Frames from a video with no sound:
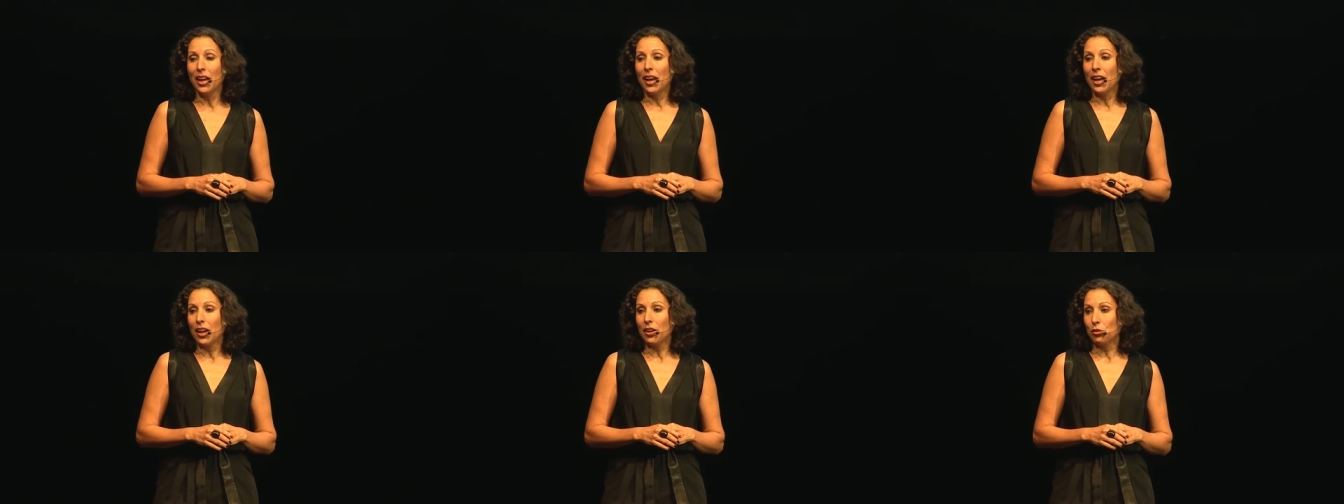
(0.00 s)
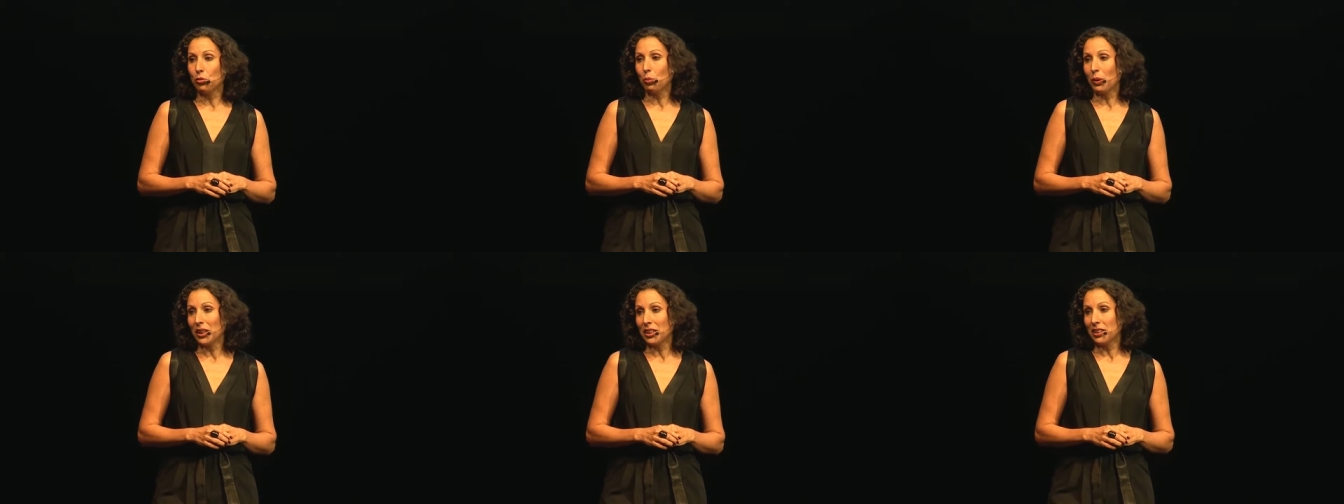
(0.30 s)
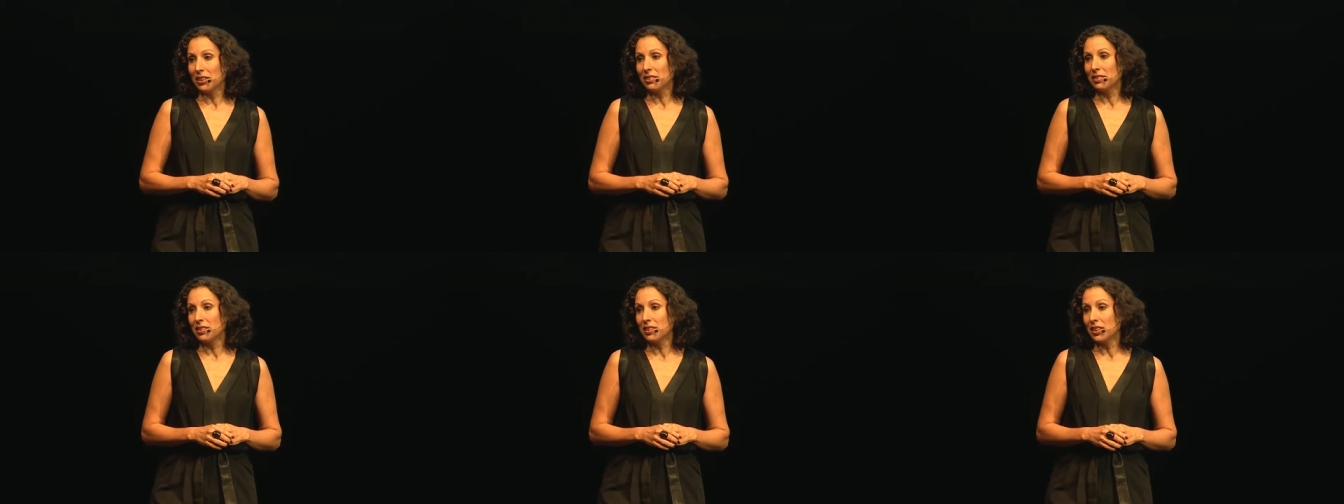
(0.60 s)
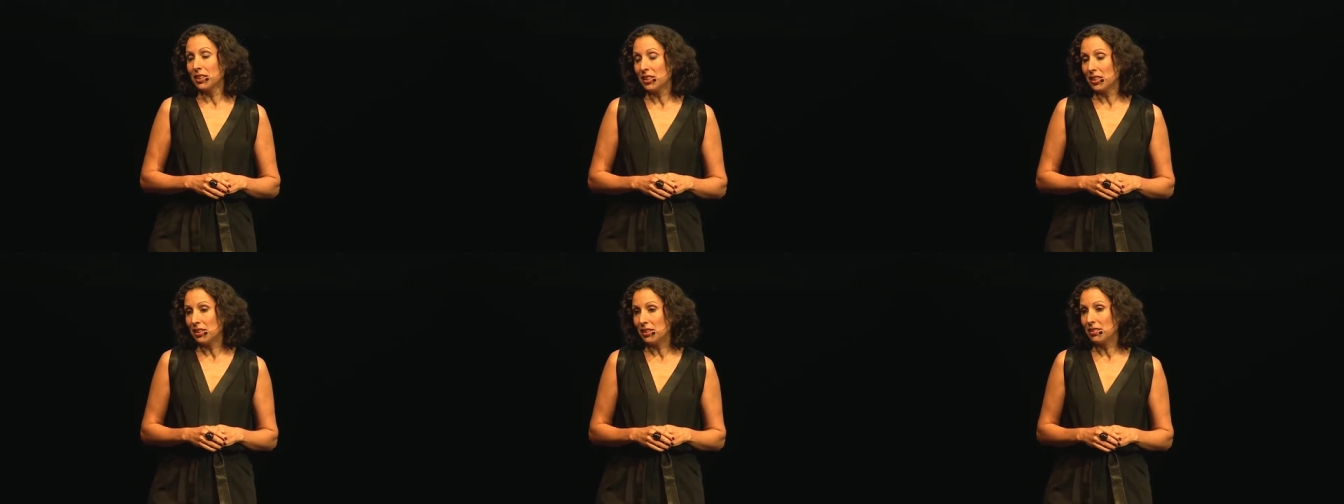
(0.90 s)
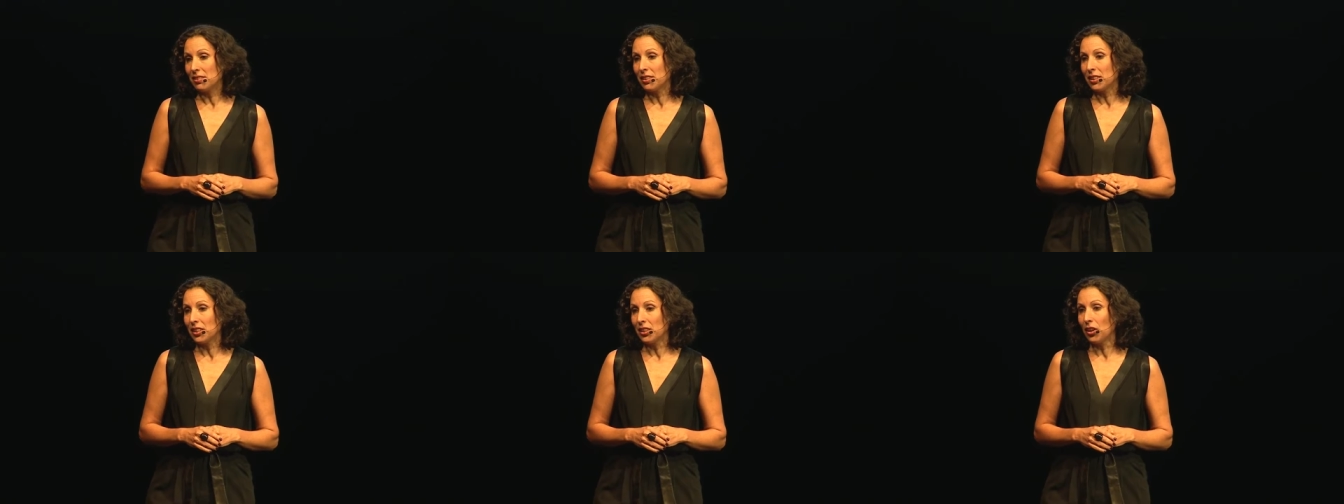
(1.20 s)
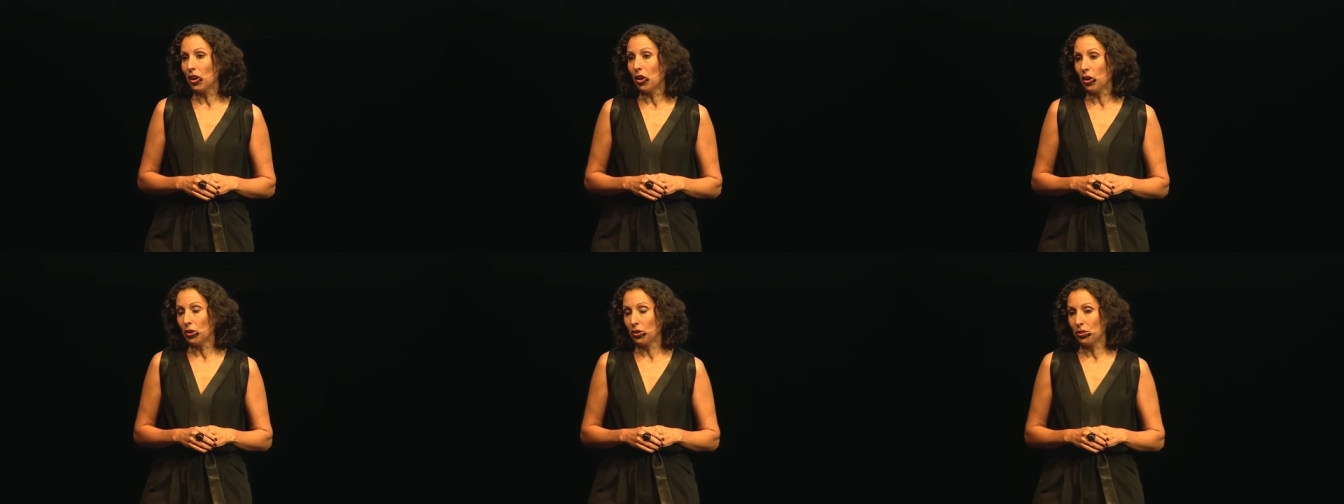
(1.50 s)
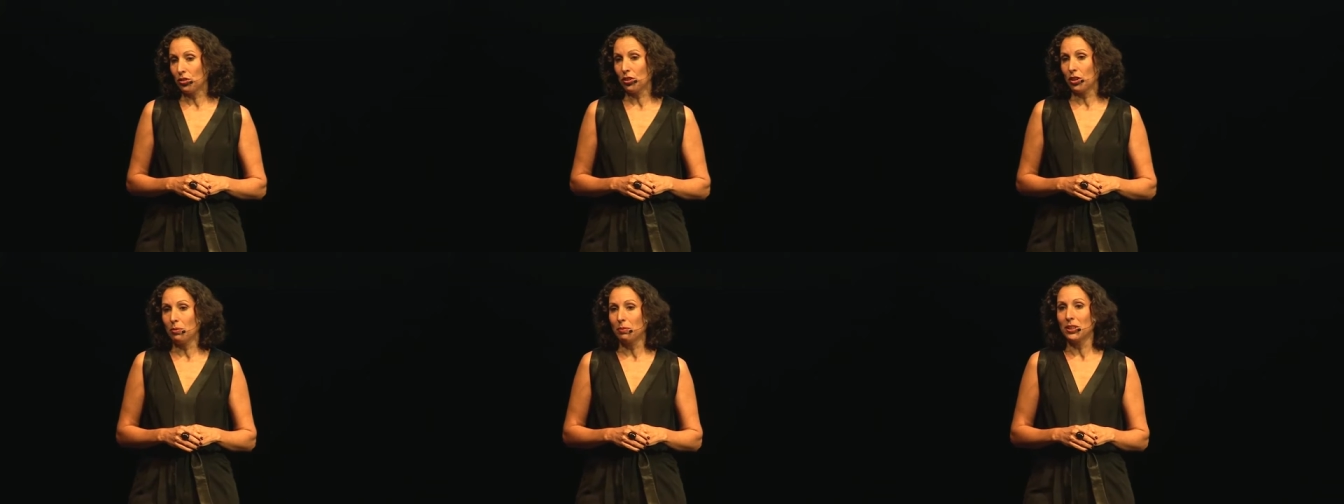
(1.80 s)
as well as the DC
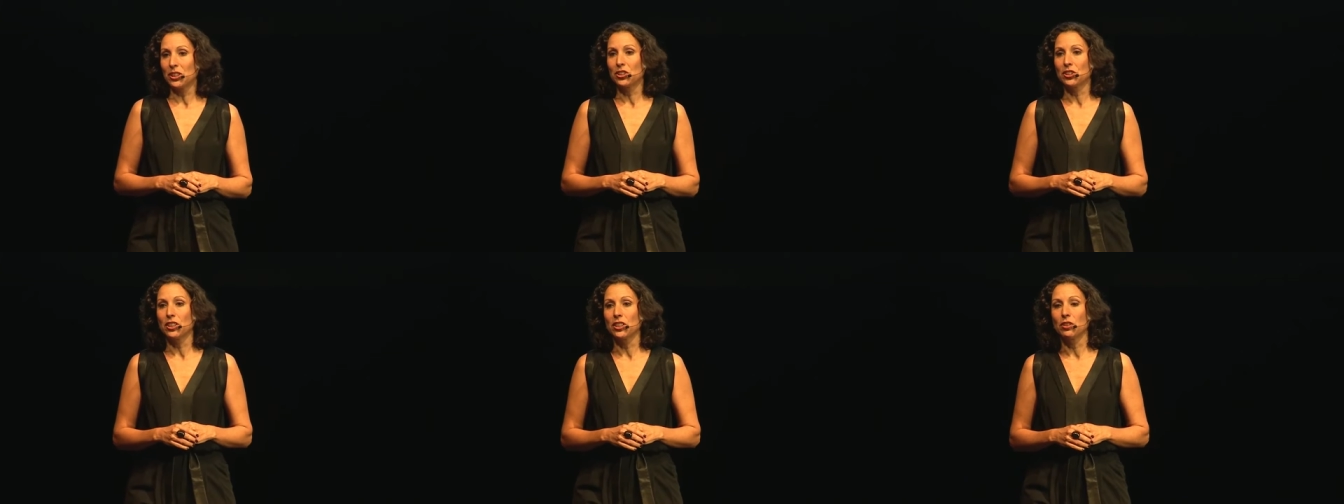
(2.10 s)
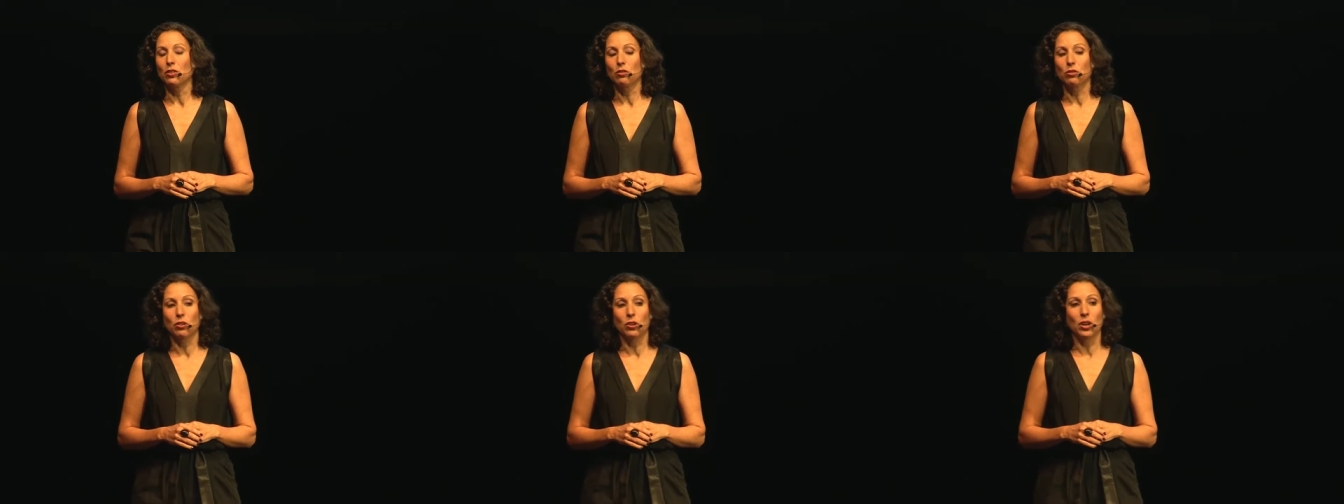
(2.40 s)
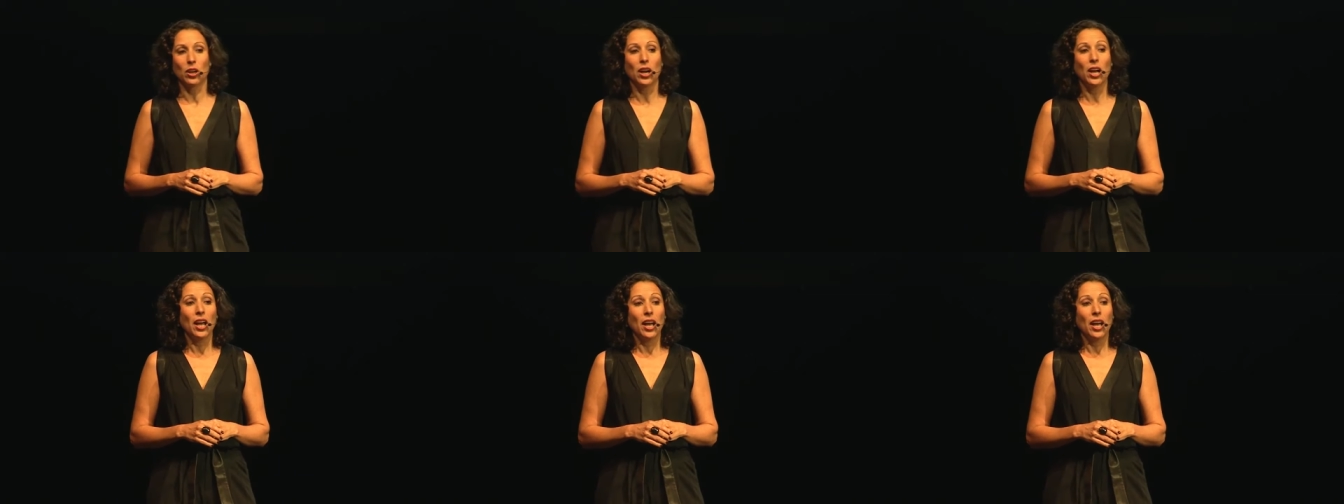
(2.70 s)
Arts Commission for